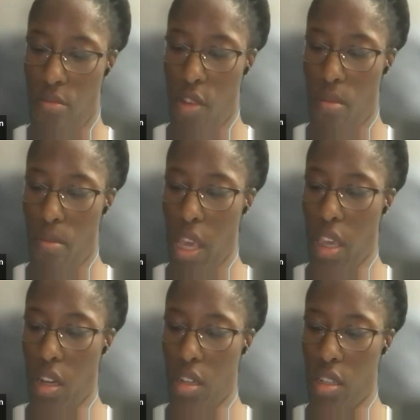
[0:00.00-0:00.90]

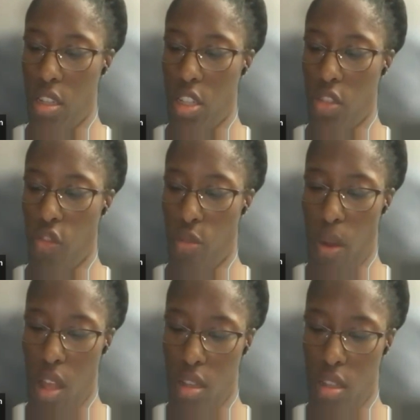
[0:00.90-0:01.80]
making decisions for
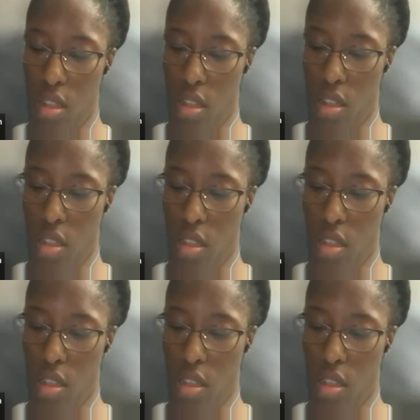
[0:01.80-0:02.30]
policies